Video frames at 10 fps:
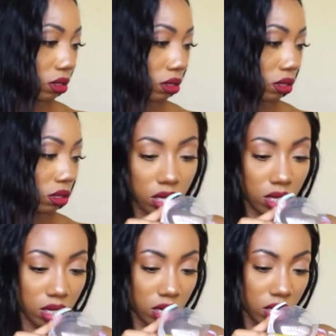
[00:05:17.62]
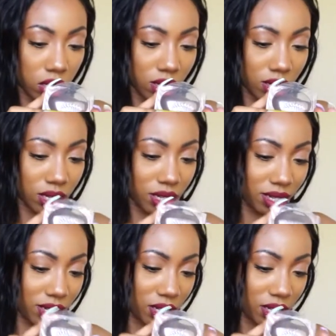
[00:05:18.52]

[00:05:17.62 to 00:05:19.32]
(silence)